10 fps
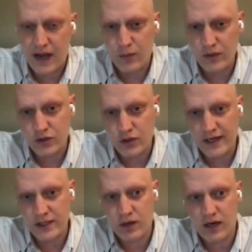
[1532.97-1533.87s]
and with the
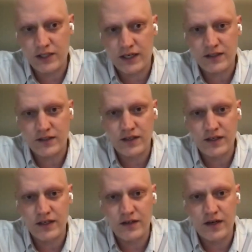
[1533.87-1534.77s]
tranche projects
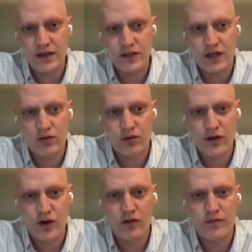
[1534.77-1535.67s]
in
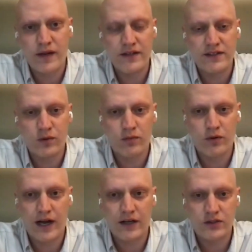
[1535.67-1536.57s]
general, the RFPs that were
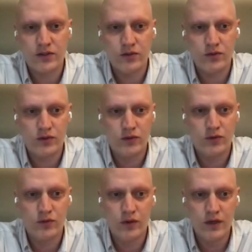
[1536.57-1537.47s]
put out
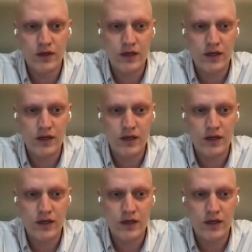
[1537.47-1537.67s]
to